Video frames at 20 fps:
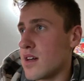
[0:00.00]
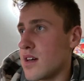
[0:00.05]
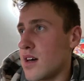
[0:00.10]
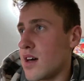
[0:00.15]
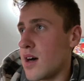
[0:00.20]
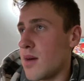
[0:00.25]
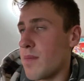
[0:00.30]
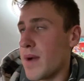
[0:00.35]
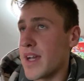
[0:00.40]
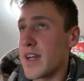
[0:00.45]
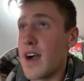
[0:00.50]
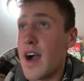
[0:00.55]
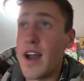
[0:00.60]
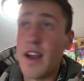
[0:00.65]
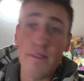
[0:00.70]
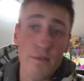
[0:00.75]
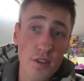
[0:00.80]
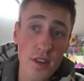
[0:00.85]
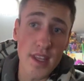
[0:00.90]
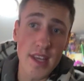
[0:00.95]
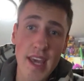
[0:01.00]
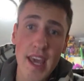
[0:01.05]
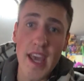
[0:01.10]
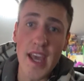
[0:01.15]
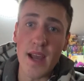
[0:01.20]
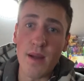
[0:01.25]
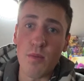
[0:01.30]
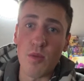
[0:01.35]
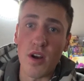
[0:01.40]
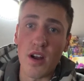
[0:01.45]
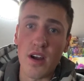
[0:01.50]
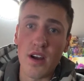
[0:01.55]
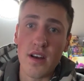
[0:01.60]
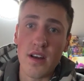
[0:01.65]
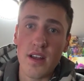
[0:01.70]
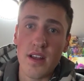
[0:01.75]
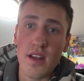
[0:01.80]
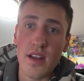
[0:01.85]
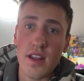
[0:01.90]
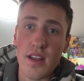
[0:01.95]
Um, I got it for the camera.
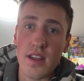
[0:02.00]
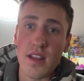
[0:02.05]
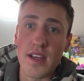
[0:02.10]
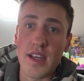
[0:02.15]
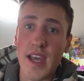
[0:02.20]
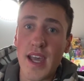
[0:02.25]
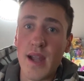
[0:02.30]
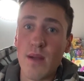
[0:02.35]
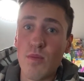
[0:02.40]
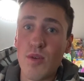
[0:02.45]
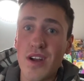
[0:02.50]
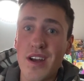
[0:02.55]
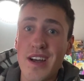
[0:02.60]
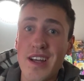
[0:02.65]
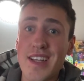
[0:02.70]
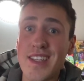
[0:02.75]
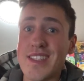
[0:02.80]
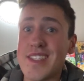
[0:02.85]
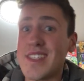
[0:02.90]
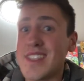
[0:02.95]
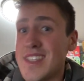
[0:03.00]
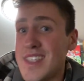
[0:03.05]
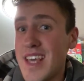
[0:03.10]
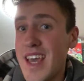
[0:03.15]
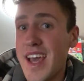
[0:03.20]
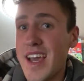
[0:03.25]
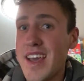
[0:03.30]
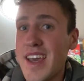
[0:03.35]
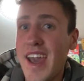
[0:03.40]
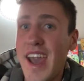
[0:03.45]
The camera is sick.